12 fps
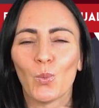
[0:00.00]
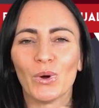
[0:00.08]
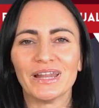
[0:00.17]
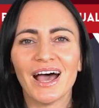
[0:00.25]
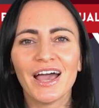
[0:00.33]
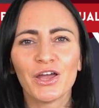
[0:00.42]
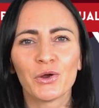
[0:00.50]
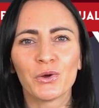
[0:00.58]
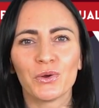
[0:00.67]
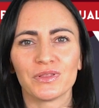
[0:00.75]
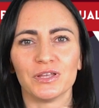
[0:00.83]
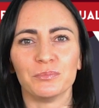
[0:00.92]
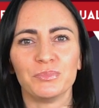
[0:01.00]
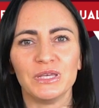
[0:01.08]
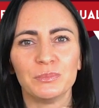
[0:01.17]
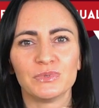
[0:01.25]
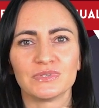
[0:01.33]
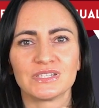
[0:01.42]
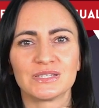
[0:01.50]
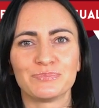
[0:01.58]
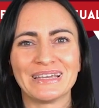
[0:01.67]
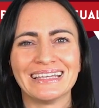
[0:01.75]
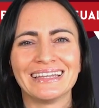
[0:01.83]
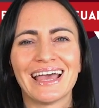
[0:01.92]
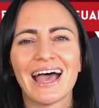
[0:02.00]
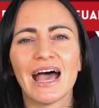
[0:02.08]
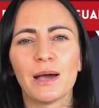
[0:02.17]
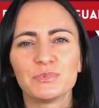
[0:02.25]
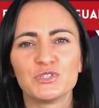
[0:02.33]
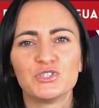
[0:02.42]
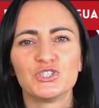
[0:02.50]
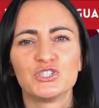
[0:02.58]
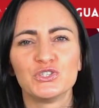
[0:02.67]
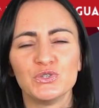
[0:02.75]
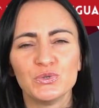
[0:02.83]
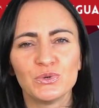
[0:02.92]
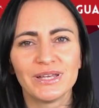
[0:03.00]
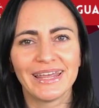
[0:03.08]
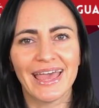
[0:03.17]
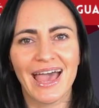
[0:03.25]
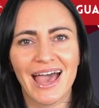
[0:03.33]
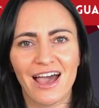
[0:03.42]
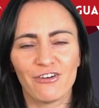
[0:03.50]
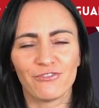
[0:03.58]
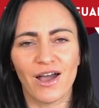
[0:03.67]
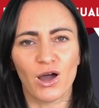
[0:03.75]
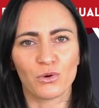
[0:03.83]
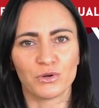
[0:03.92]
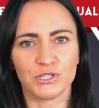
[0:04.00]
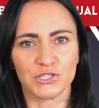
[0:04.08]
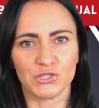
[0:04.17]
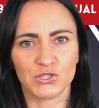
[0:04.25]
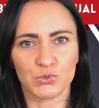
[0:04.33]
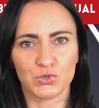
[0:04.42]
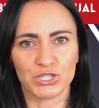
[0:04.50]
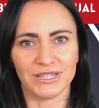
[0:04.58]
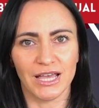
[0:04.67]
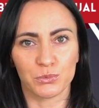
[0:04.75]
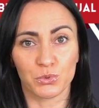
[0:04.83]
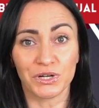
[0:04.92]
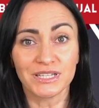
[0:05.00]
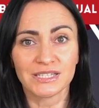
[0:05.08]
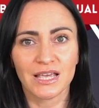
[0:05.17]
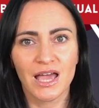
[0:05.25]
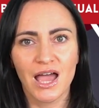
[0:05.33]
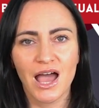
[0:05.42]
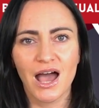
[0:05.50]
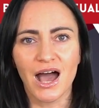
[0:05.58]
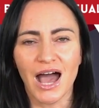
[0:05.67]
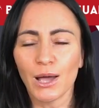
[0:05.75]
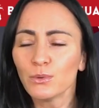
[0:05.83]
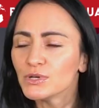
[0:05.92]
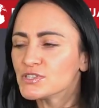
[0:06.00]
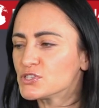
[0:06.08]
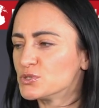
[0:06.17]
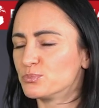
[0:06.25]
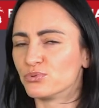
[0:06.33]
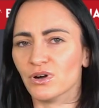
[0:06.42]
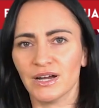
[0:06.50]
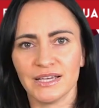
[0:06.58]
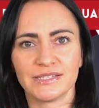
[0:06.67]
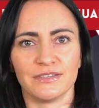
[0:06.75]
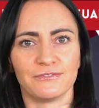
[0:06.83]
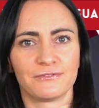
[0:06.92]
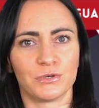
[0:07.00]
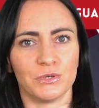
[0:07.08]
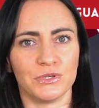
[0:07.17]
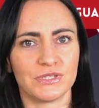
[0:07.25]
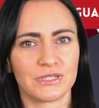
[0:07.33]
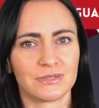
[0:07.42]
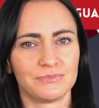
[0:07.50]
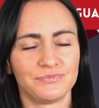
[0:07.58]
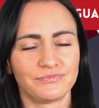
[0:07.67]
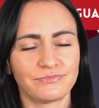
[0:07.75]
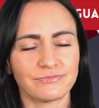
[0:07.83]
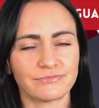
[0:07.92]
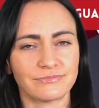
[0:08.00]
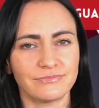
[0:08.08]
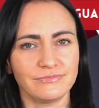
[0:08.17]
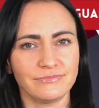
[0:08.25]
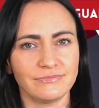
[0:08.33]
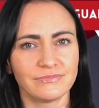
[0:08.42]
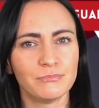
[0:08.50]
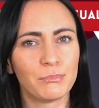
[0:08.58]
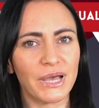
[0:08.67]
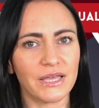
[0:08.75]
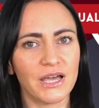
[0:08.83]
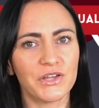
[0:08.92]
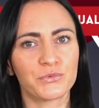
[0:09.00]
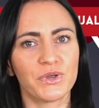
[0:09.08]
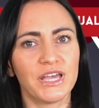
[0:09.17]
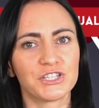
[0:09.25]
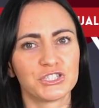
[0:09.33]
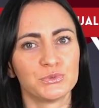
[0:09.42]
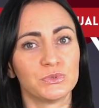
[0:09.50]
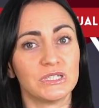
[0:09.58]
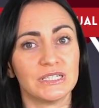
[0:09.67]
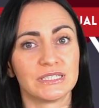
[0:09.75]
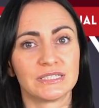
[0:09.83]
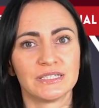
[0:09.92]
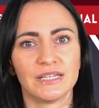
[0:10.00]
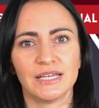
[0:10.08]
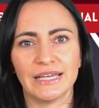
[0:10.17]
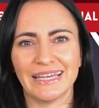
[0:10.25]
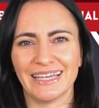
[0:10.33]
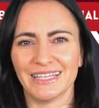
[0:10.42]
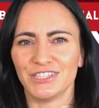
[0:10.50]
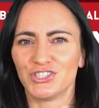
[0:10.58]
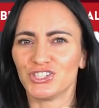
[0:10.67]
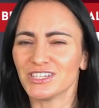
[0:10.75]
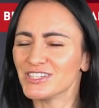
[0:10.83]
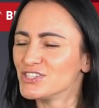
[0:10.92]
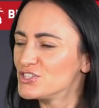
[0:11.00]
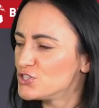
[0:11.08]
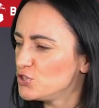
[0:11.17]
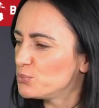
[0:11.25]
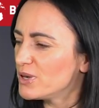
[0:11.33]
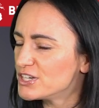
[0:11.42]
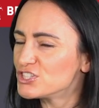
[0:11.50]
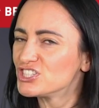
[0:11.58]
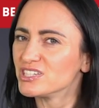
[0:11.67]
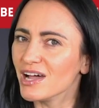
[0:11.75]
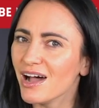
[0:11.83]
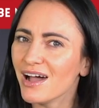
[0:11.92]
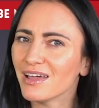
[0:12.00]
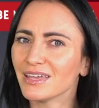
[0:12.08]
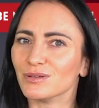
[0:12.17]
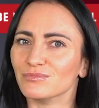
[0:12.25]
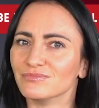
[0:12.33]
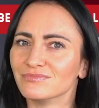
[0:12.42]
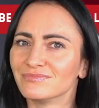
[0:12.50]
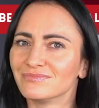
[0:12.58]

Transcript: when I heard that people spend up to two and a half hours on social networks, I was surprised at first. My gut reaction was, it's just too much time.